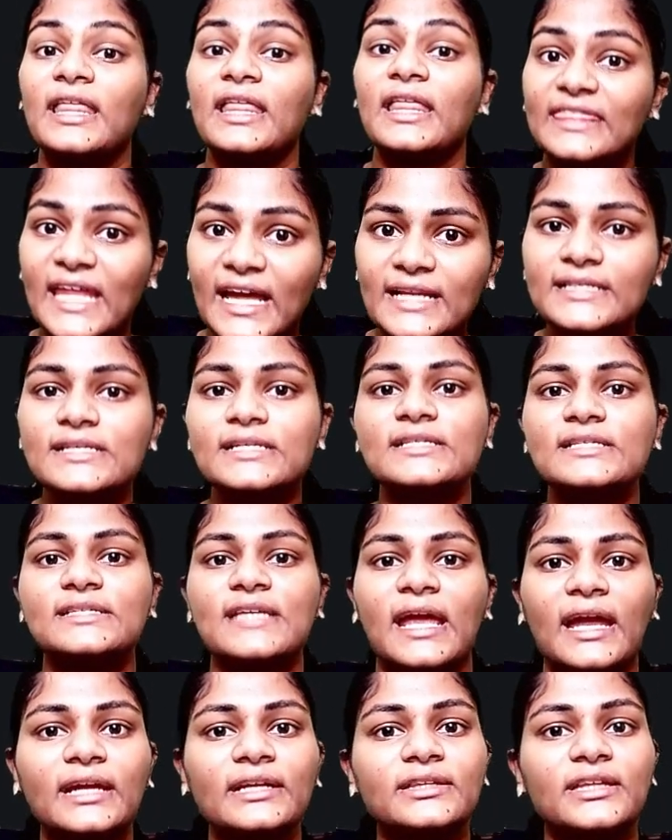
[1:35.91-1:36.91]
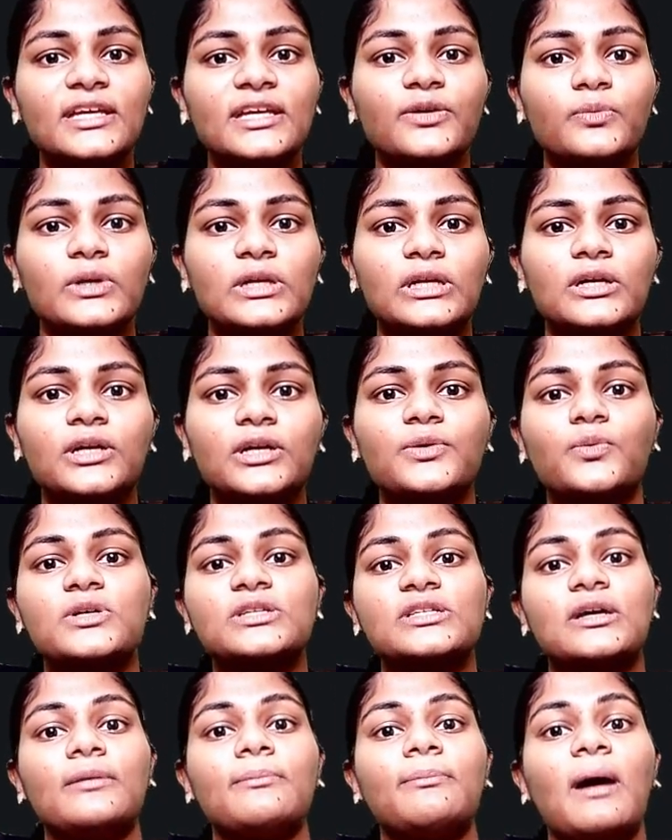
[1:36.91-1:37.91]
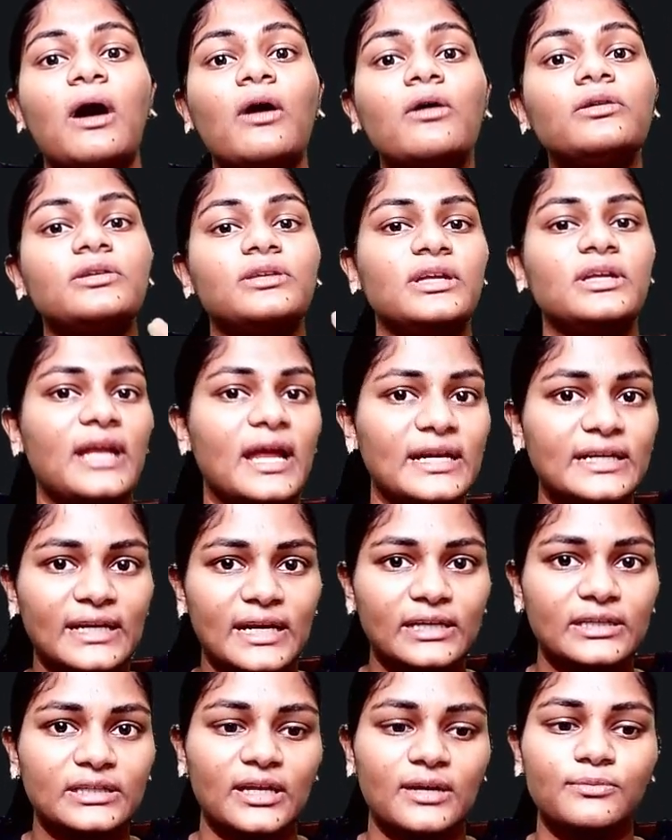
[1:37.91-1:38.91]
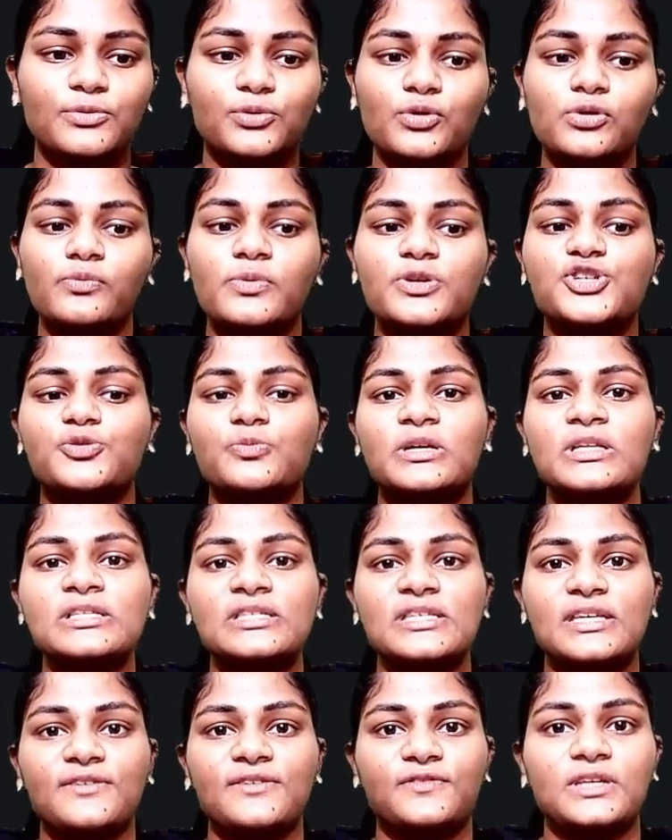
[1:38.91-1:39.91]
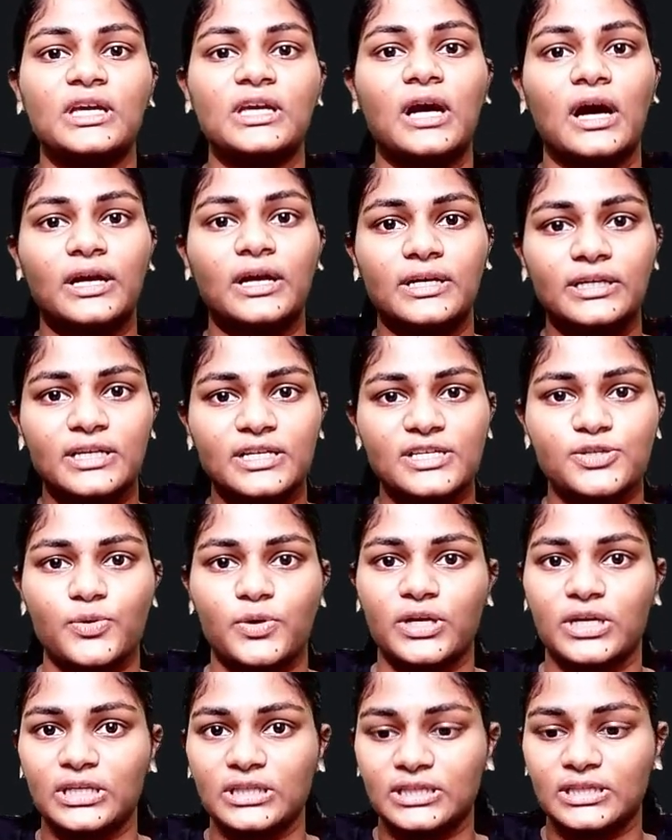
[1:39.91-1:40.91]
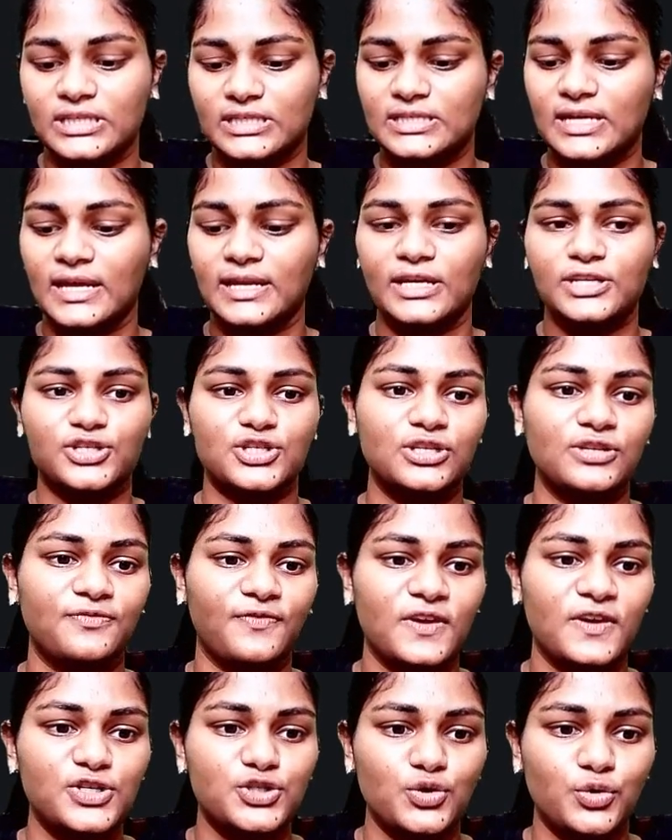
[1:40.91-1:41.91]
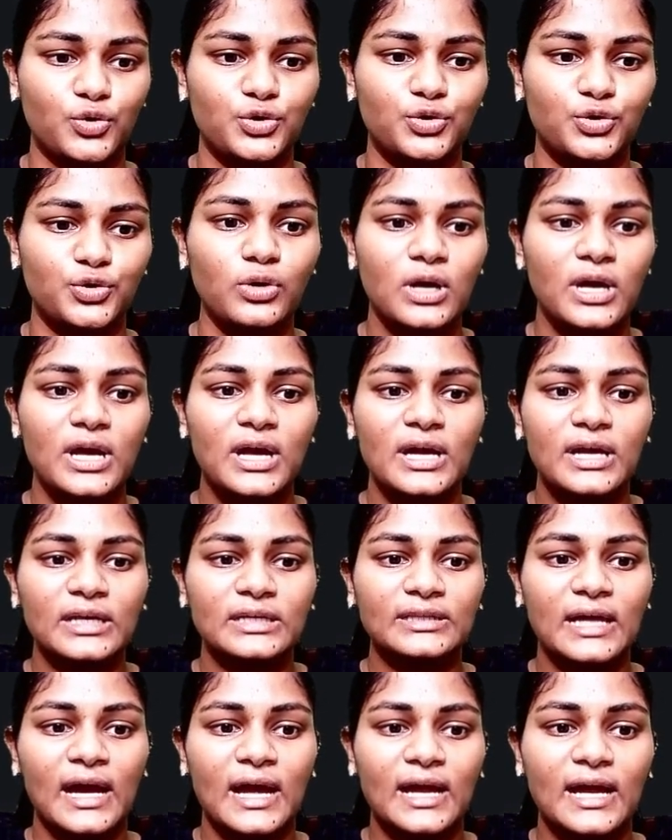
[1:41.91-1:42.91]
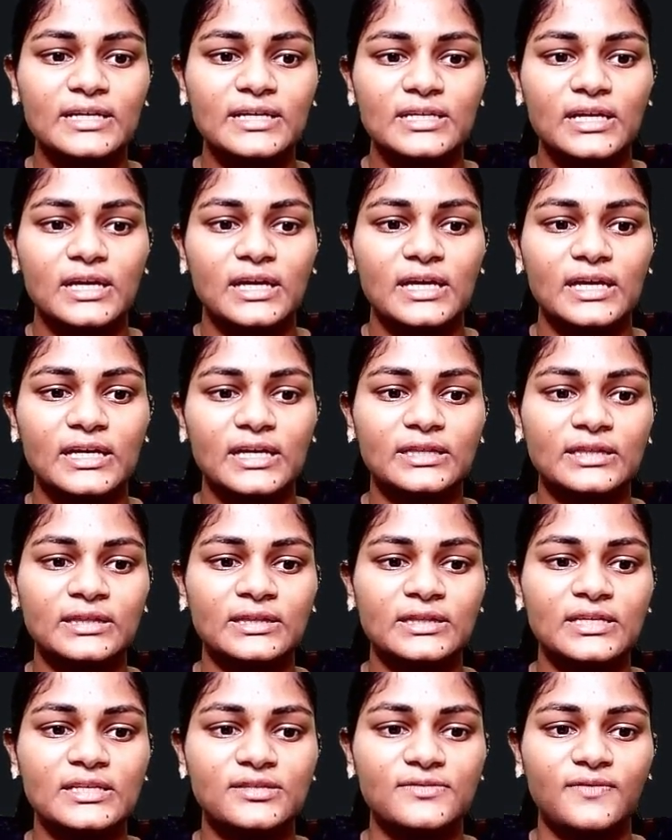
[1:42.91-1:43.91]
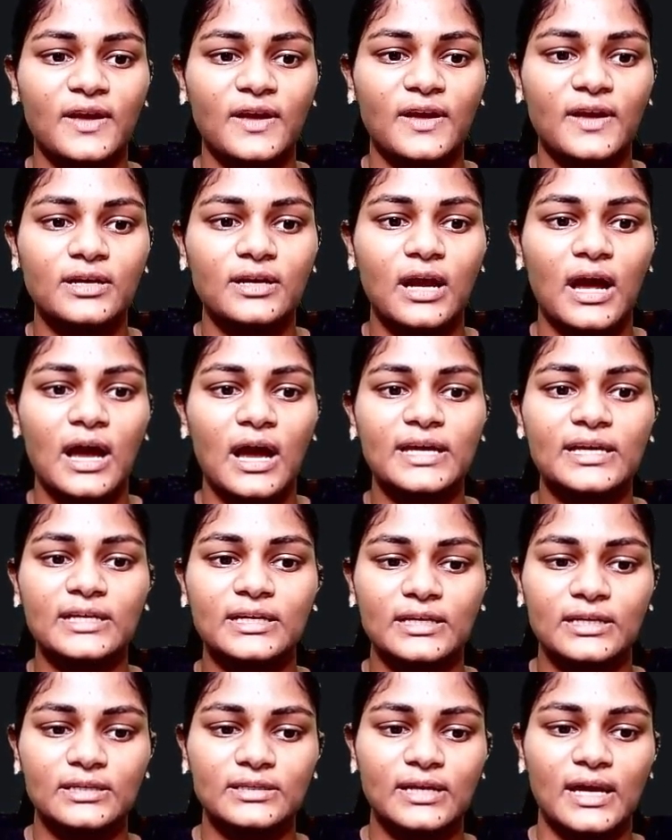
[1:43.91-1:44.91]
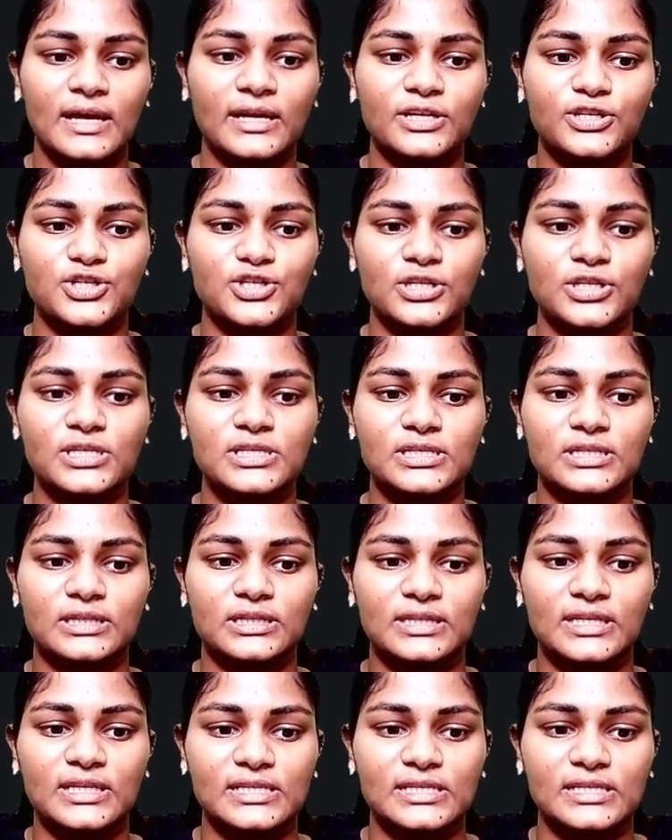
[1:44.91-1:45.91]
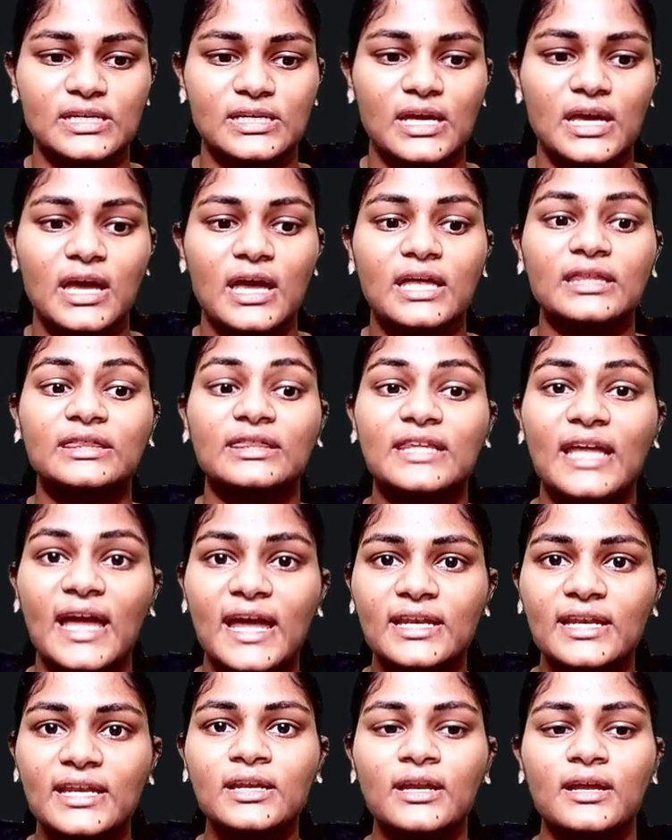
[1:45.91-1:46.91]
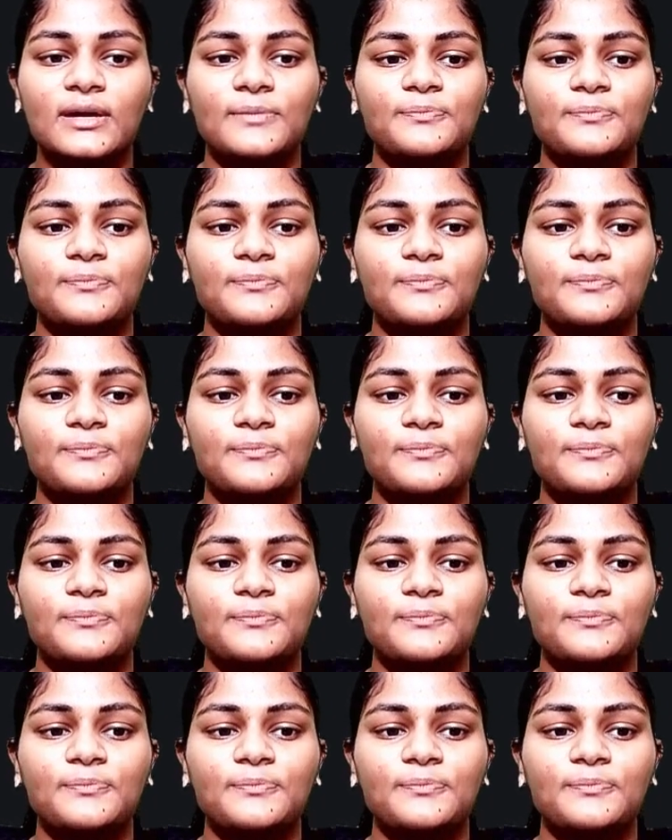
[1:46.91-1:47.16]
Then the second thing we learned was about the right hand thumb rule, which means if the current is going in this direction, if I show you that in this wire I direction is this, then